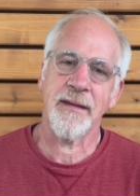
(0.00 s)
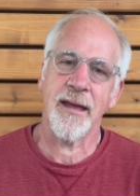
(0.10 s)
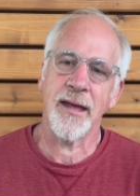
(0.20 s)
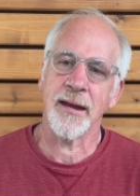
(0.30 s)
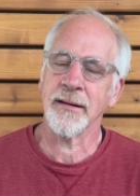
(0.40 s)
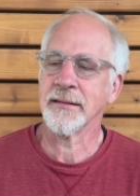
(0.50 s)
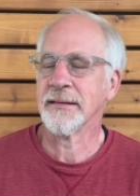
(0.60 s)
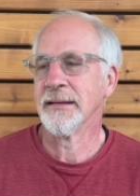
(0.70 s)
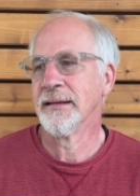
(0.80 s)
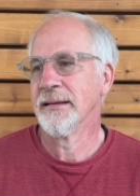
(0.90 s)
And
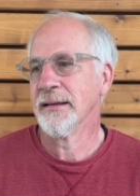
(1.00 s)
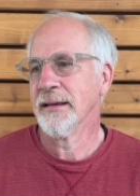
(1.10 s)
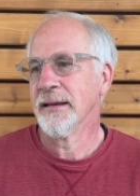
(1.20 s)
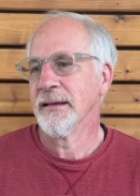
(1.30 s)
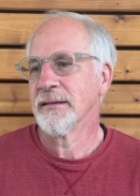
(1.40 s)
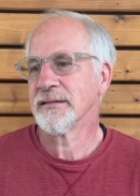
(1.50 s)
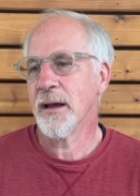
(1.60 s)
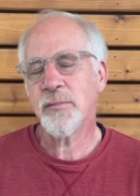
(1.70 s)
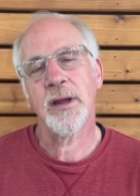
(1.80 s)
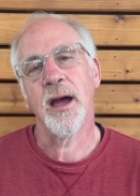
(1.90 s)

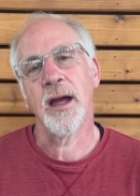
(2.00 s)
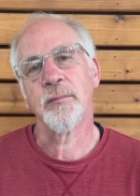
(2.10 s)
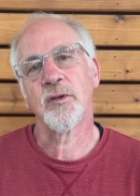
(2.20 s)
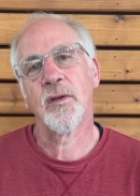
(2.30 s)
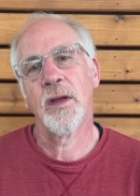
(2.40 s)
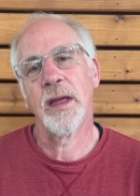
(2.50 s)
sometimes